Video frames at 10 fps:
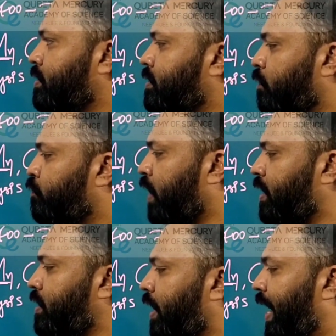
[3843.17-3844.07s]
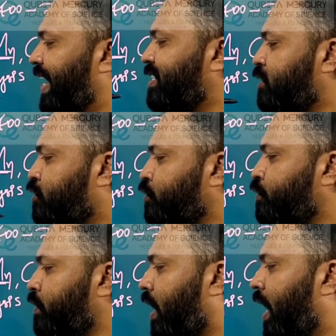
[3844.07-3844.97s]
the 1 and
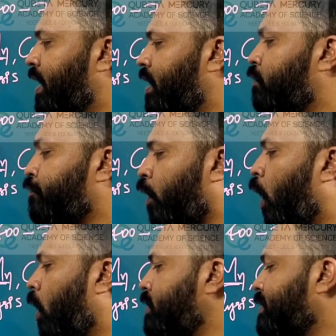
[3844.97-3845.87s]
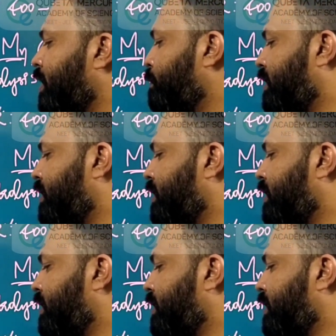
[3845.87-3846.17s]
2 are false,